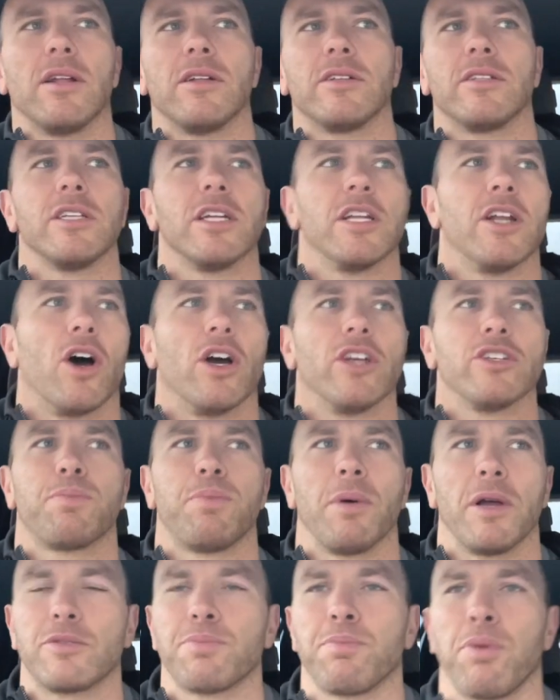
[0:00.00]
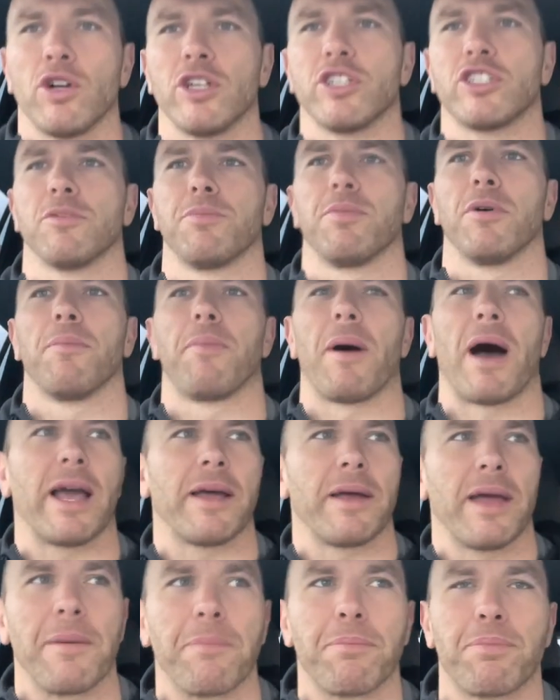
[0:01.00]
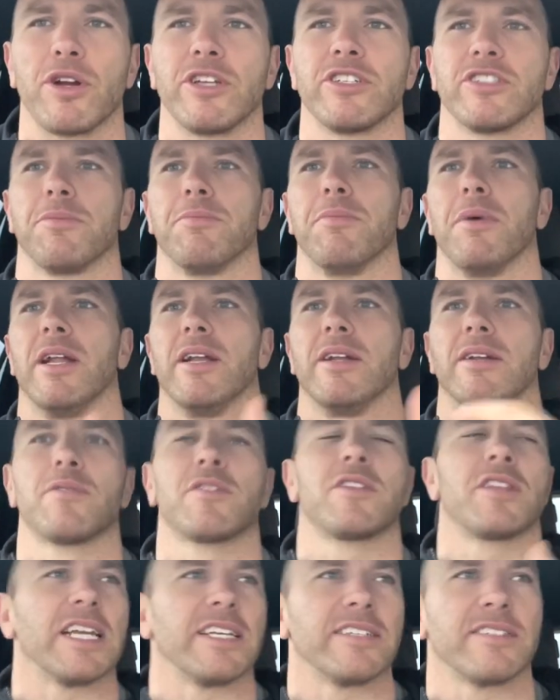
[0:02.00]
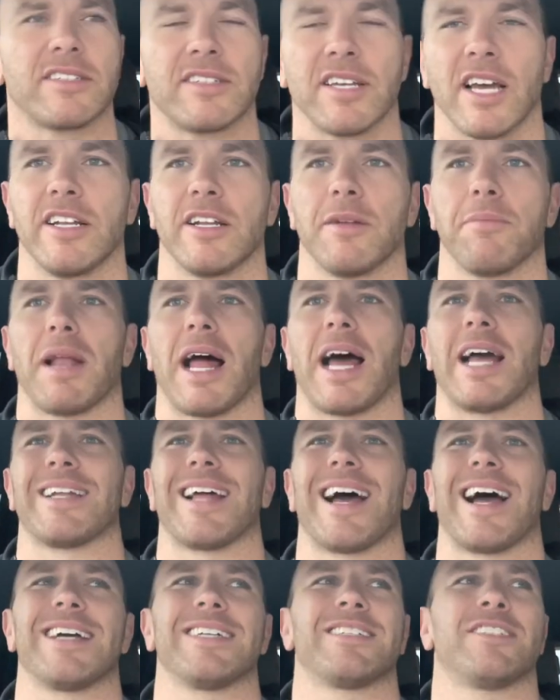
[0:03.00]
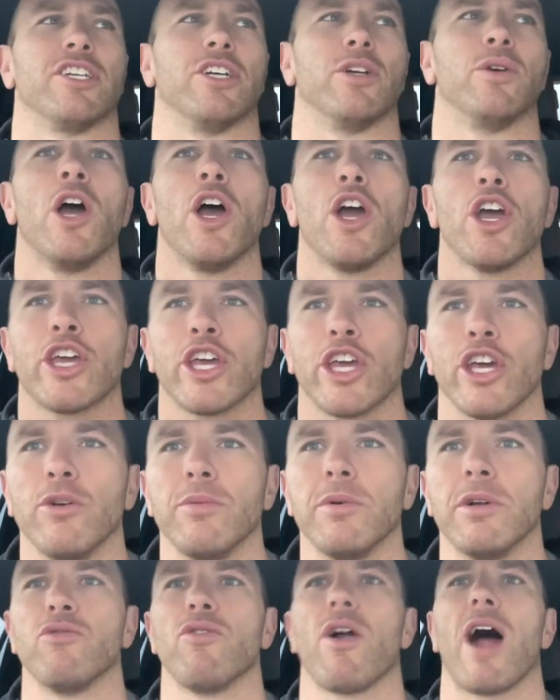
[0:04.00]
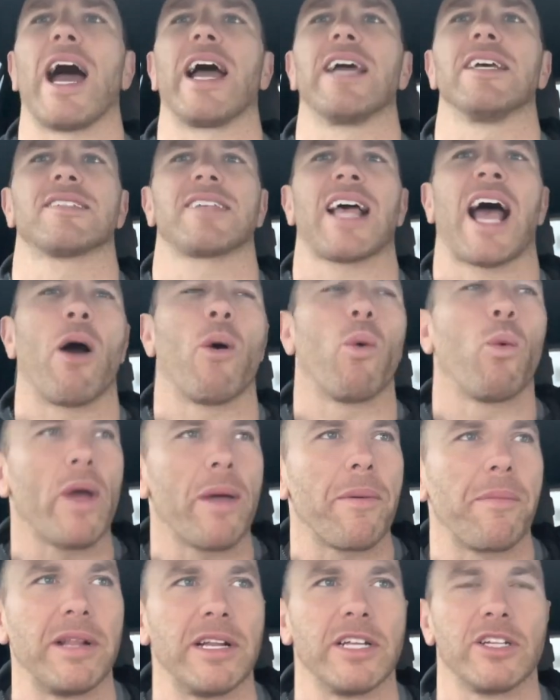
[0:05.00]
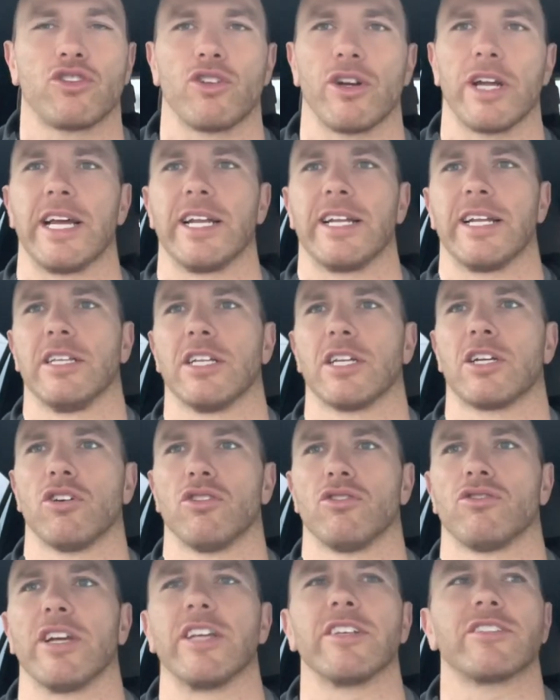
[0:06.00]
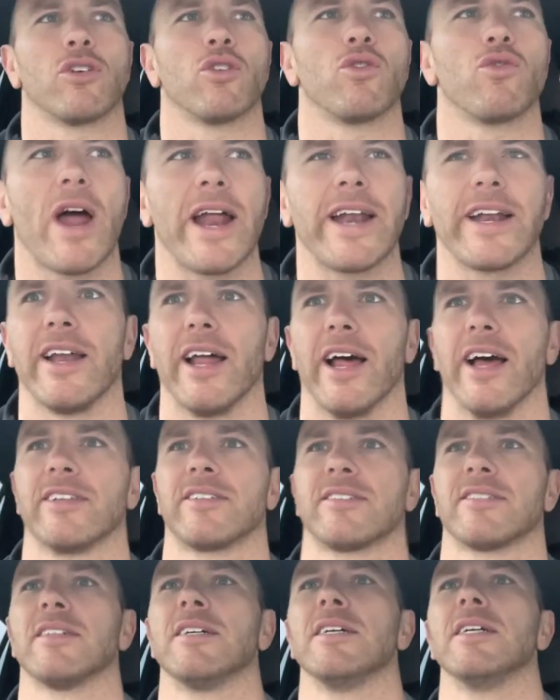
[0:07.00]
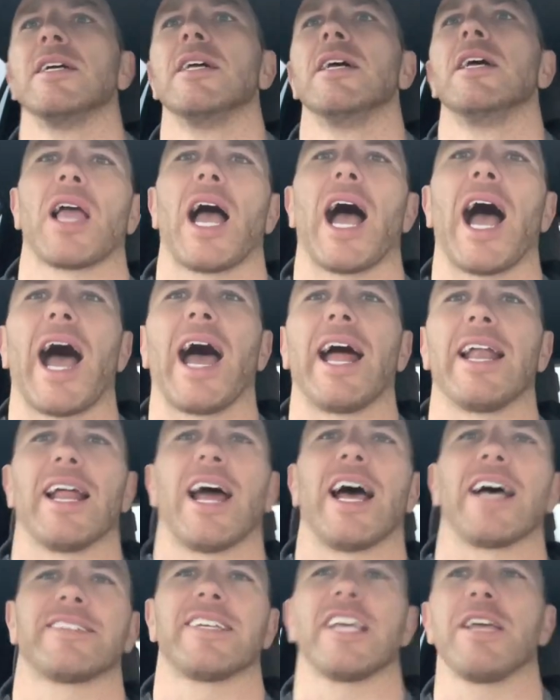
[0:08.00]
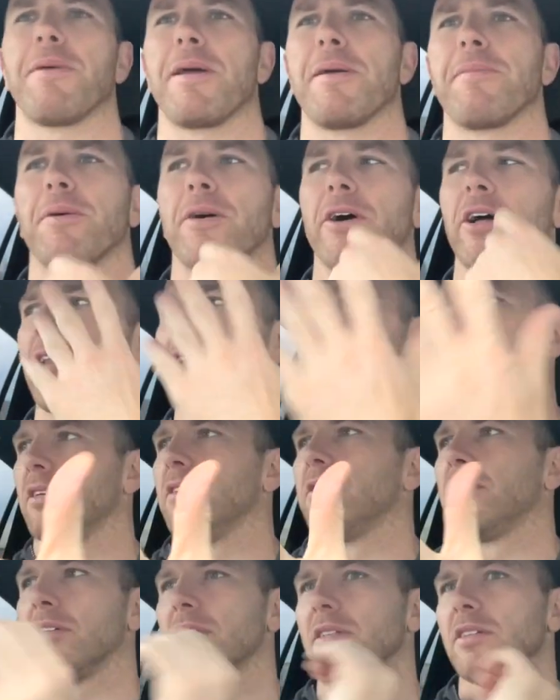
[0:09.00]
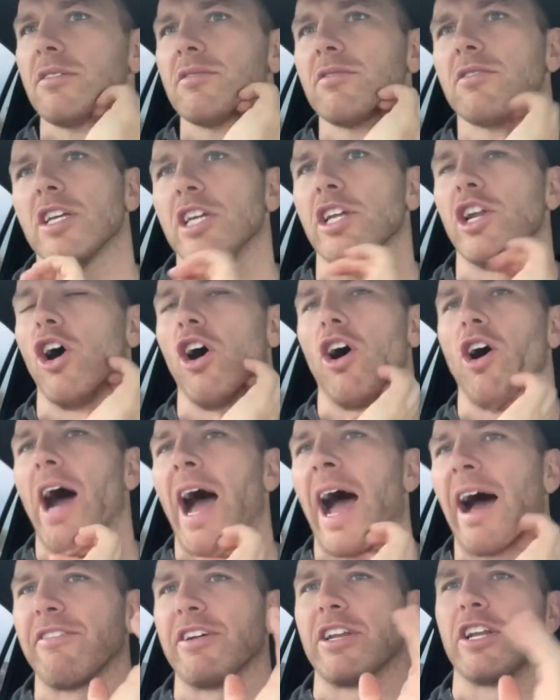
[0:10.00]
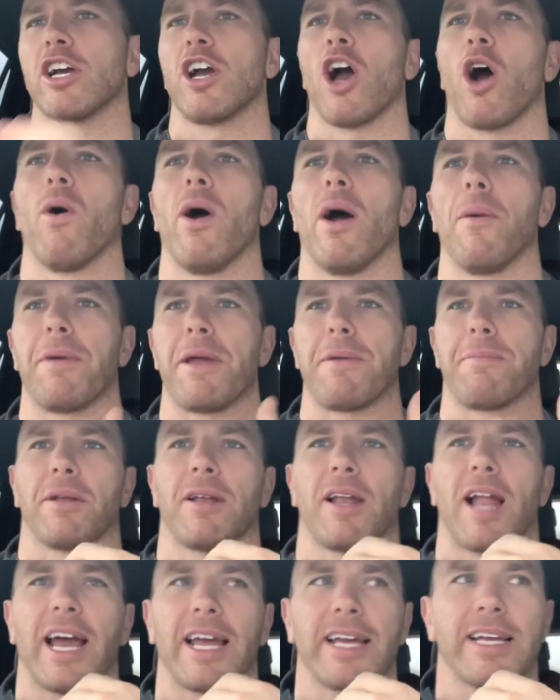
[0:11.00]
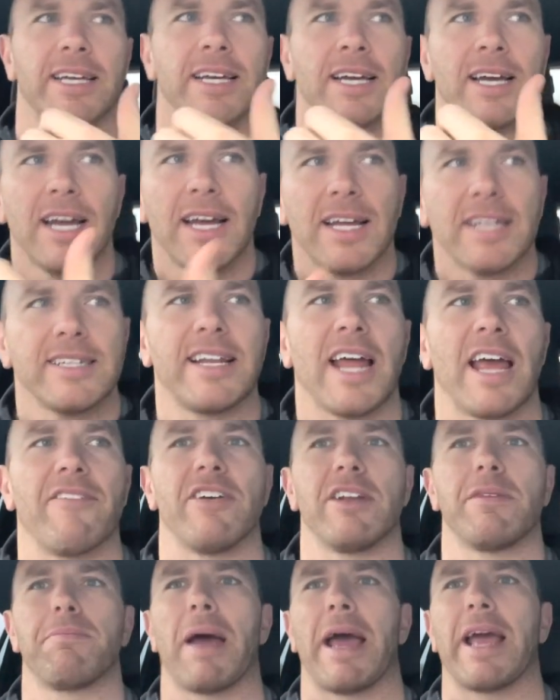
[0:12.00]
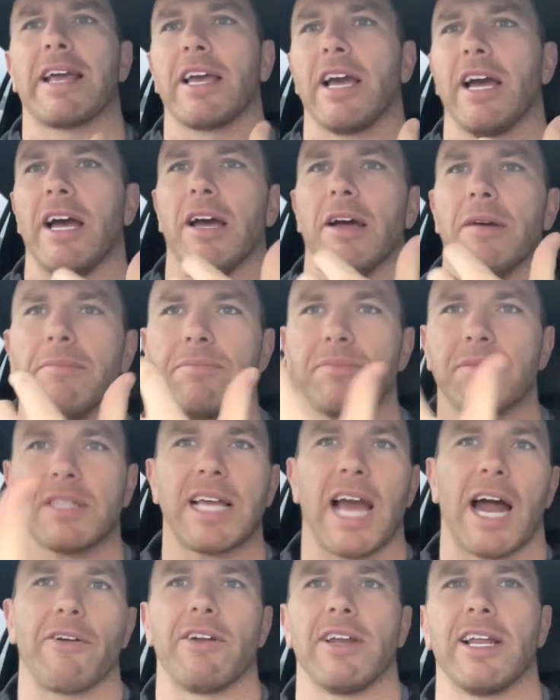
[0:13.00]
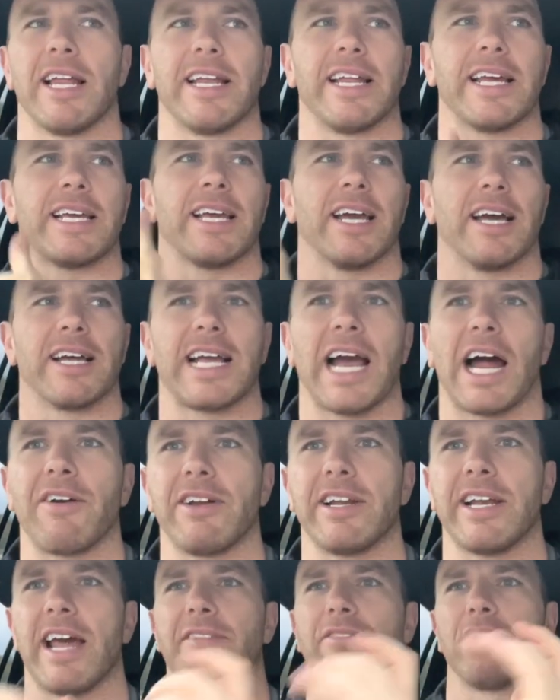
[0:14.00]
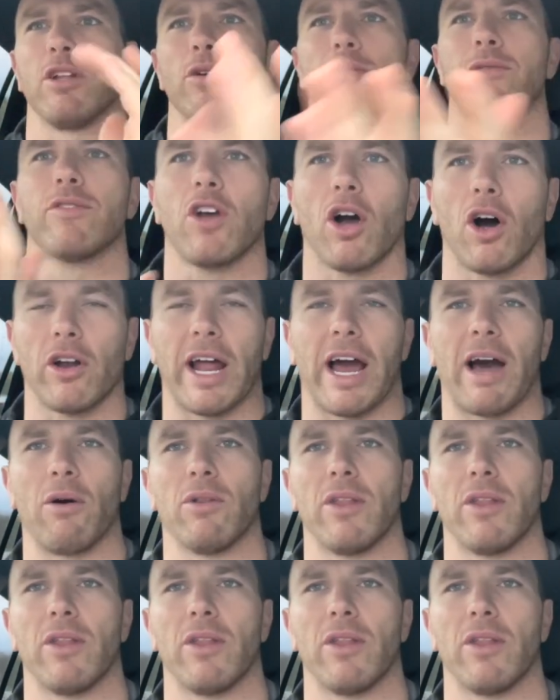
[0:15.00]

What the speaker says: You know, it's punishable by imprisonment. Things are turned a blind eye to. Human rights, how women are treated in the country, it's horrendous. And I see people, you know, having a go at people like David Beckham, Gary Lineker, Gary Neville, who've gone out